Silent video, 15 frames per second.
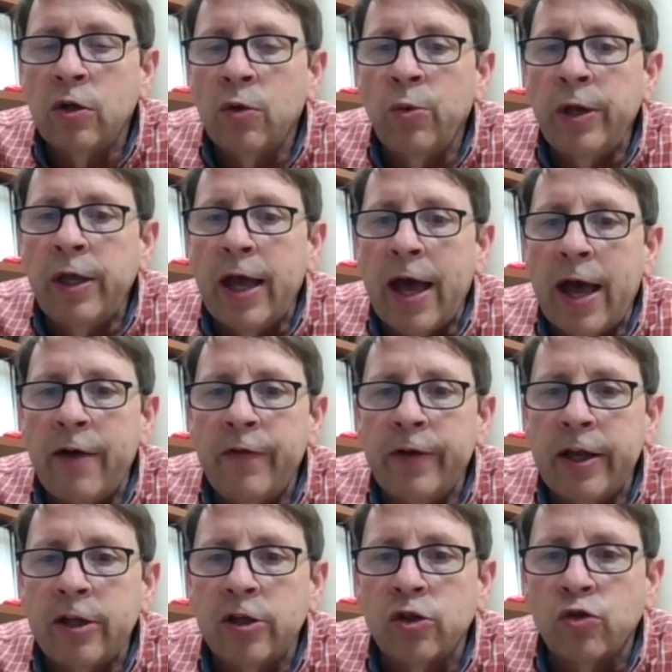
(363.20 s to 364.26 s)
we
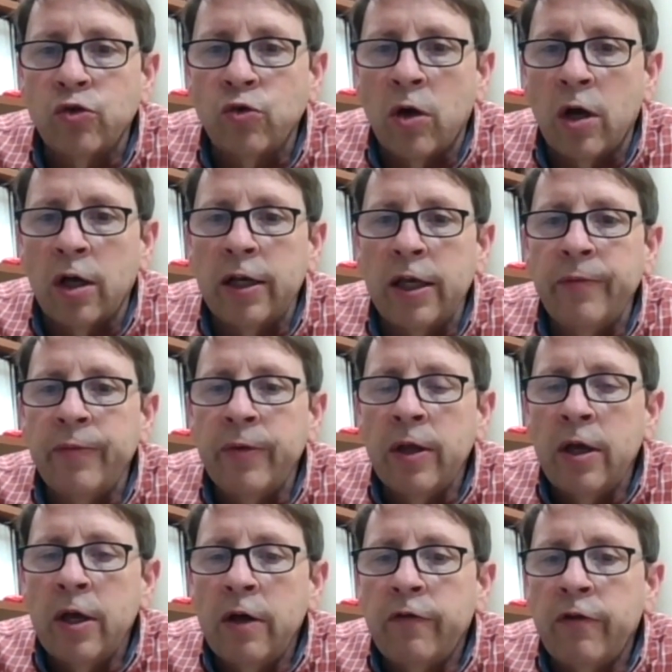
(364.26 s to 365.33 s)
advocate strongly
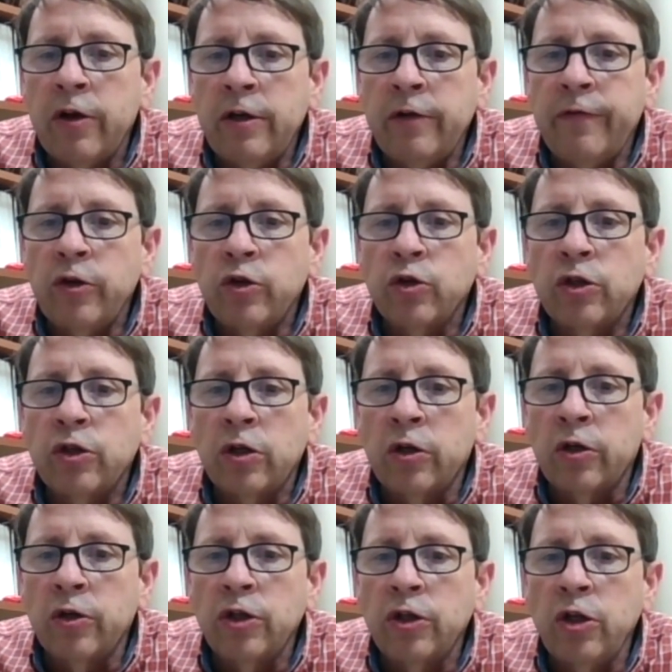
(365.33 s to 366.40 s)
for individuals to
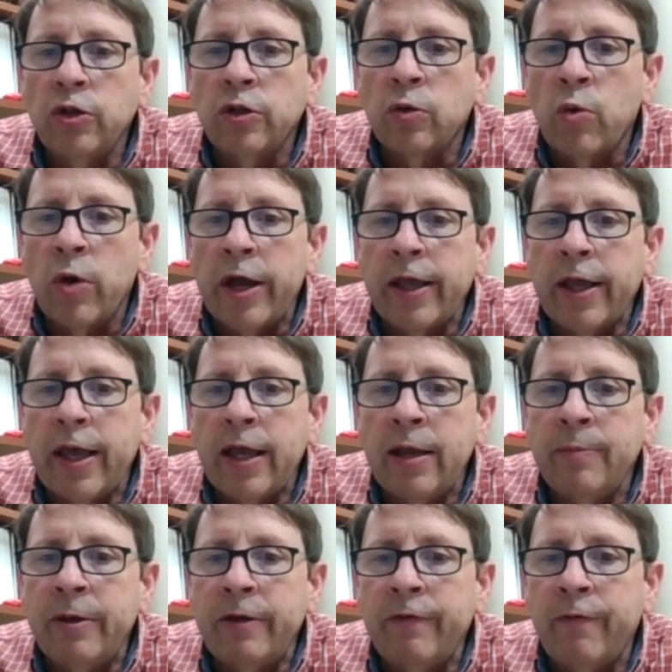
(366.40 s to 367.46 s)
learn to use a white
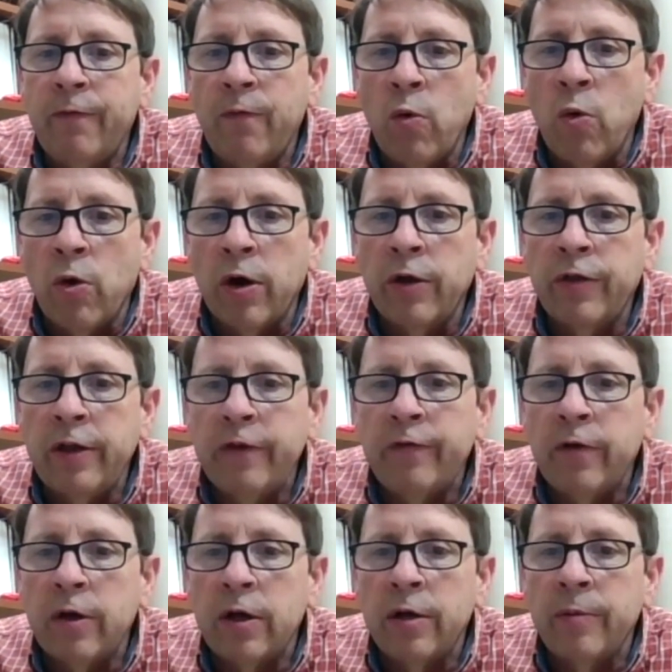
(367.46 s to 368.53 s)
cane before they've
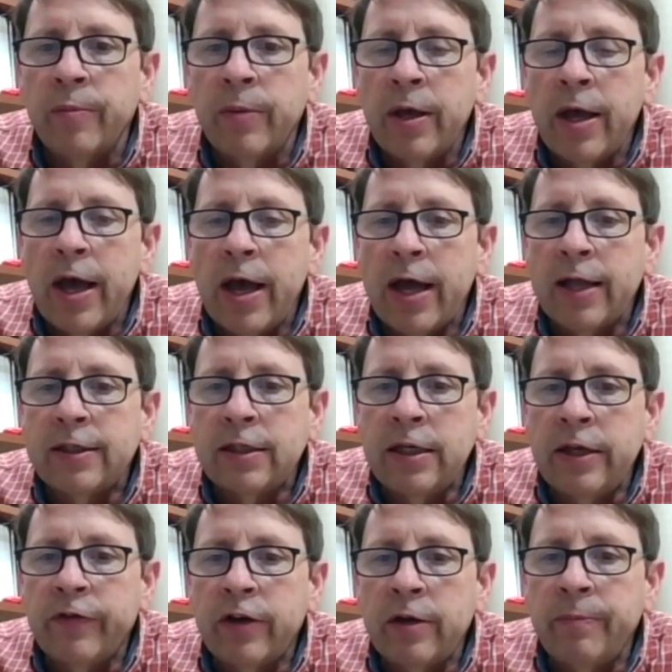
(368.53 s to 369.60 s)
um, had
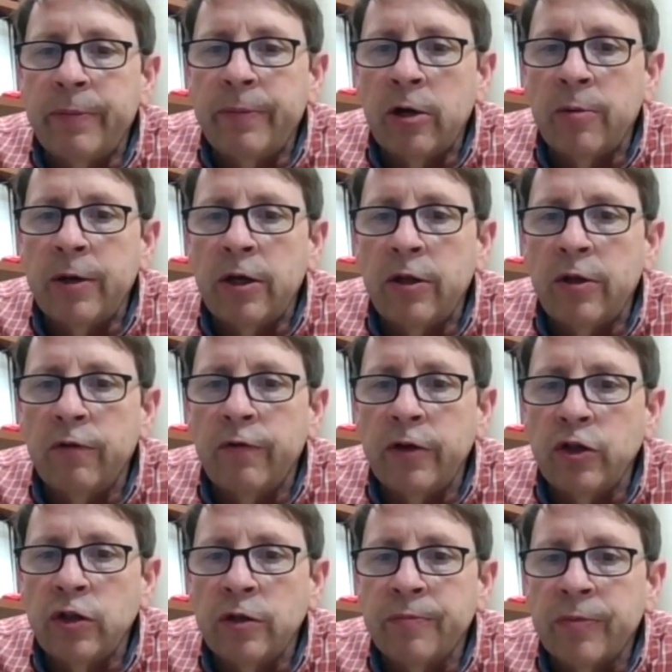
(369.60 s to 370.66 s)
significant impairment of their
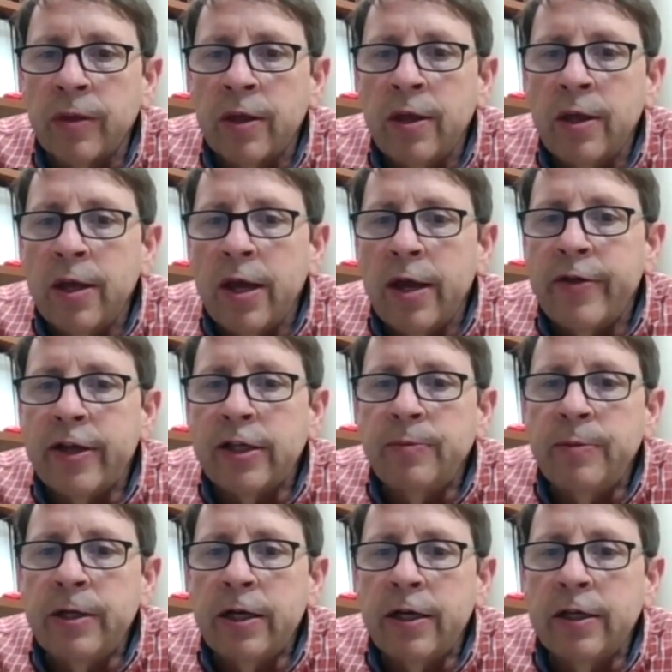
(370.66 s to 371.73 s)
vision. that's
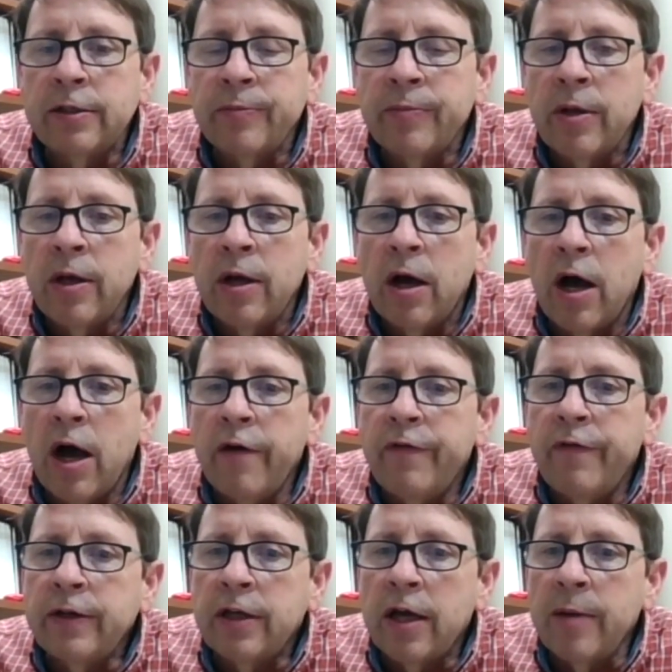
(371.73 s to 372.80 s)
because
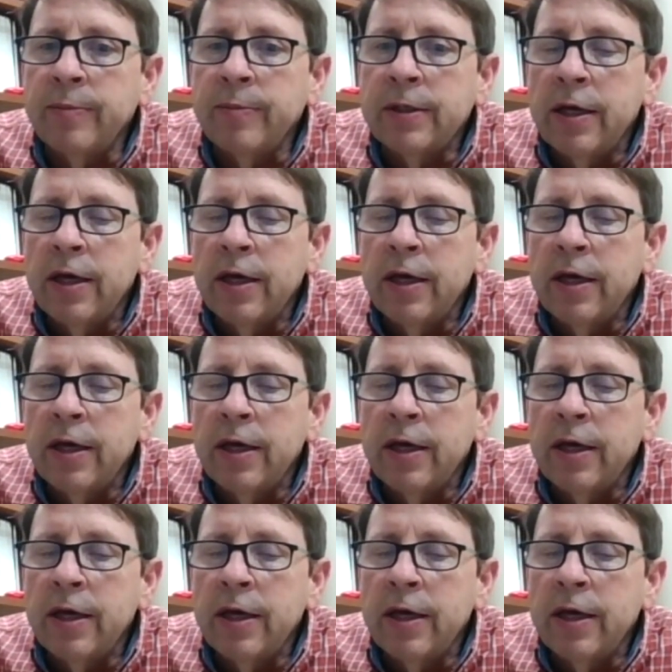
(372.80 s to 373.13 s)
oftentimes